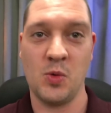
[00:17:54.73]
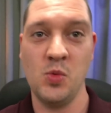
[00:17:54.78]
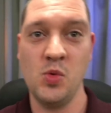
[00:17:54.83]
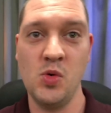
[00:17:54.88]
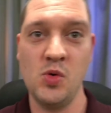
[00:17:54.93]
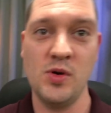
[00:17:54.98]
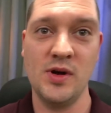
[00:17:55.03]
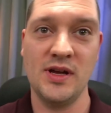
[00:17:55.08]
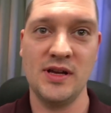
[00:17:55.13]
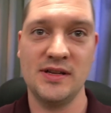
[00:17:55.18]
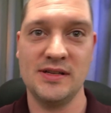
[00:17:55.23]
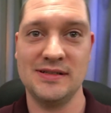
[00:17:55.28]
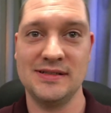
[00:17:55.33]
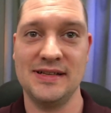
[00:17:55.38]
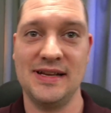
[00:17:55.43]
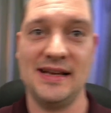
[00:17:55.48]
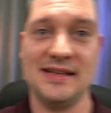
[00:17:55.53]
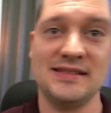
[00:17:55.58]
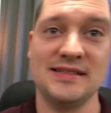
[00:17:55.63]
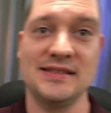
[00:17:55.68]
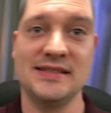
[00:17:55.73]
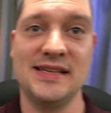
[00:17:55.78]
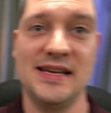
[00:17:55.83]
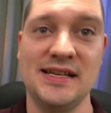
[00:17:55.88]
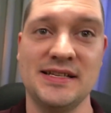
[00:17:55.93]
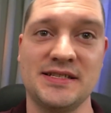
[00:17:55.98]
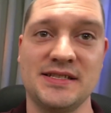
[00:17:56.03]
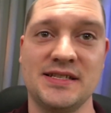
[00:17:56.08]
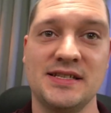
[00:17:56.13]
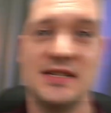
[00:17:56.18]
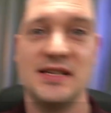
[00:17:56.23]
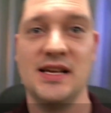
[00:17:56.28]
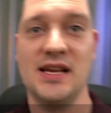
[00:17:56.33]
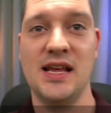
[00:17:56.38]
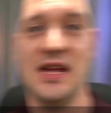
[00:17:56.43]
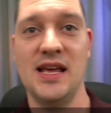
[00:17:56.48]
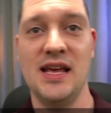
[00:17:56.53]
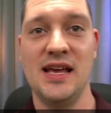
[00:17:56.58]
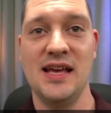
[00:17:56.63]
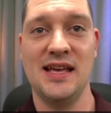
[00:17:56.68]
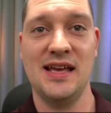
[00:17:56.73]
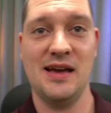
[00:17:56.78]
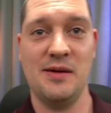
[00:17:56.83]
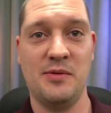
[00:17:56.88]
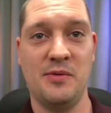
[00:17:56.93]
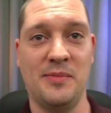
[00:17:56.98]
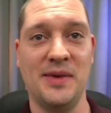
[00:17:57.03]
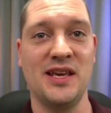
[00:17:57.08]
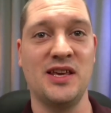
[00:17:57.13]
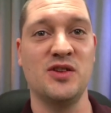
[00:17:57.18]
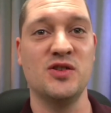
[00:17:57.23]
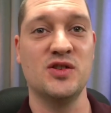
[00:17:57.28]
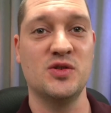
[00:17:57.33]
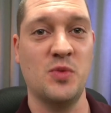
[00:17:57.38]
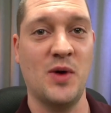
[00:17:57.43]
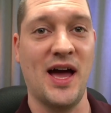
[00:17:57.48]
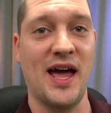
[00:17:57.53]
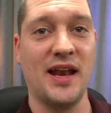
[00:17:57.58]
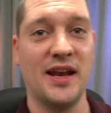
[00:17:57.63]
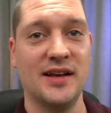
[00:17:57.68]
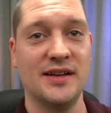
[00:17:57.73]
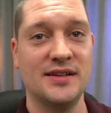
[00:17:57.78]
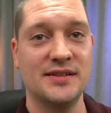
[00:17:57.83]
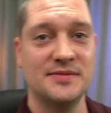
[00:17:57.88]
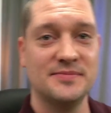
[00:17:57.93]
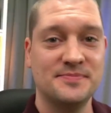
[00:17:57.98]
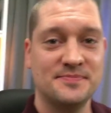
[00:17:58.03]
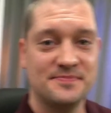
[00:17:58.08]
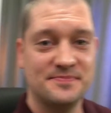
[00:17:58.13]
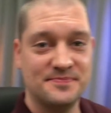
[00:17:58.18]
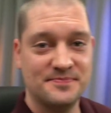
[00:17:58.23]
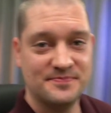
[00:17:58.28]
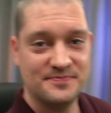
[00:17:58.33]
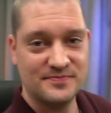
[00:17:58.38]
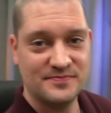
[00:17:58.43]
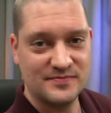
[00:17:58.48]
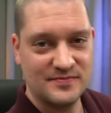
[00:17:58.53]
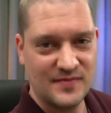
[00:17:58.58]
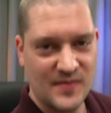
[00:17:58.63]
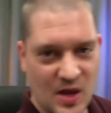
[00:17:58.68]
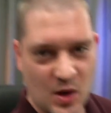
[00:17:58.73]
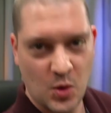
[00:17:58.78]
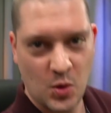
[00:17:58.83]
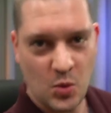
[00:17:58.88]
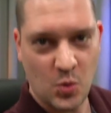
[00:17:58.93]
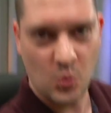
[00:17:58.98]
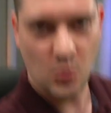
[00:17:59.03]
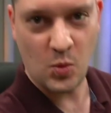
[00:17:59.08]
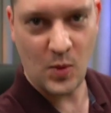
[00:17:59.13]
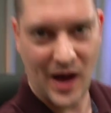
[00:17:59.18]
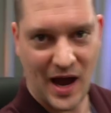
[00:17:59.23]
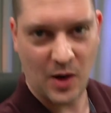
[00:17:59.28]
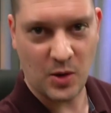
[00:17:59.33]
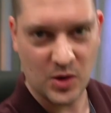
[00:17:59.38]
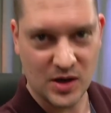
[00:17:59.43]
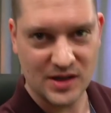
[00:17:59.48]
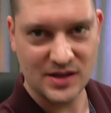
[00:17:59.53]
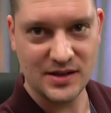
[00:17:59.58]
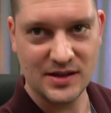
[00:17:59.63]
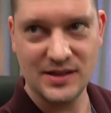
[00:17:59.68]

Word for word: Whew, that's intense. That'll make you sweat. Wow.